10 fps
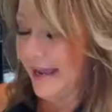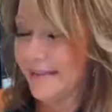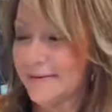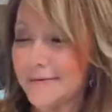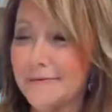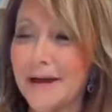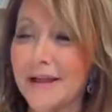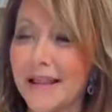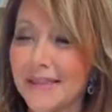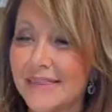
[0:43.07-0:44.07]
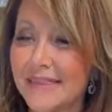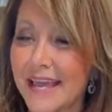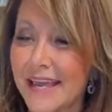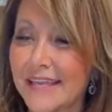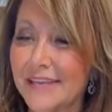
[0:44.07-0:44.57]
with, well,
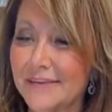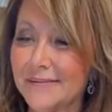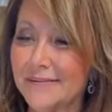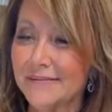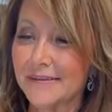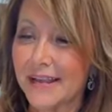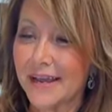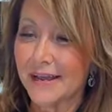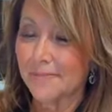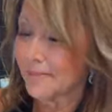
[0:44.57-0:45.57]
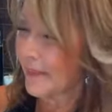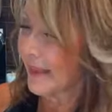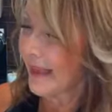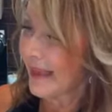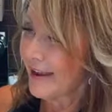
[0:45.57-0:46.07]
thank you
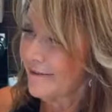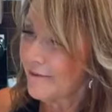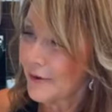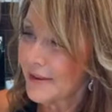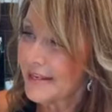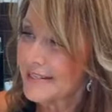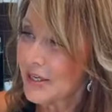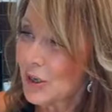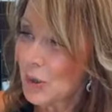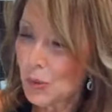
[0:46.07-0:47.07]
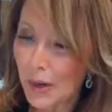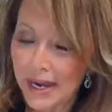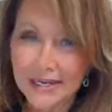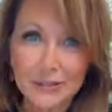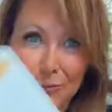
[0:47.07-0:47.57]
for this
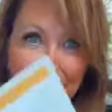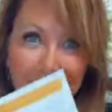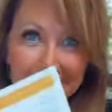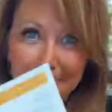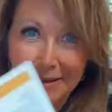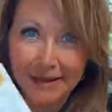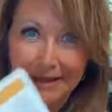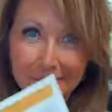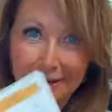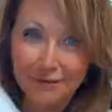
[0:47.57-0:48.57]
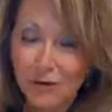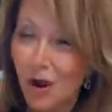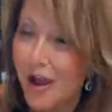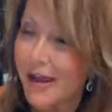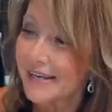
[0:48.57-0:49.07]
great recipe. We've
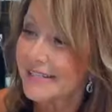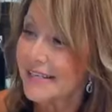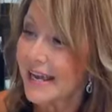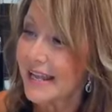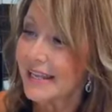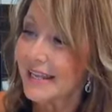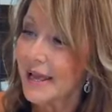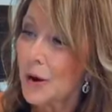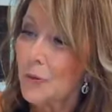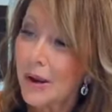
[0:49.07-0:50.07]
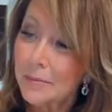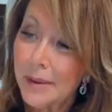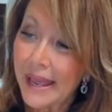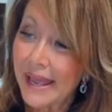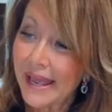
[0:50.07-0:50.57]
got one
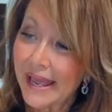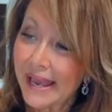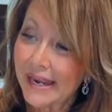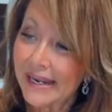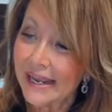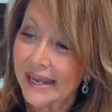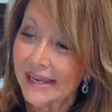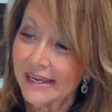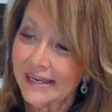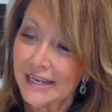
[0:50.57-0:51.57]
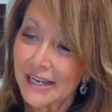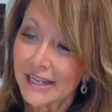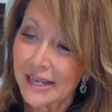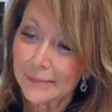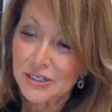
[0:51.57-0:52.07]
pan
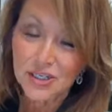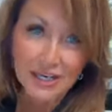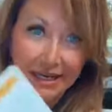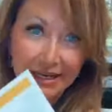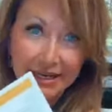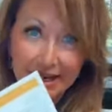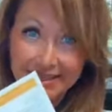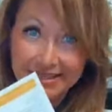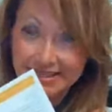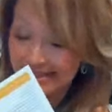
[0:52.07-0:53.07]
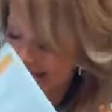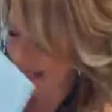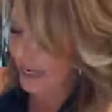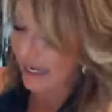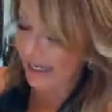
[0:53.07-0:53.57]
lemon chicken and
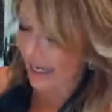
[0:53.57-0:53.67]
tzatziki,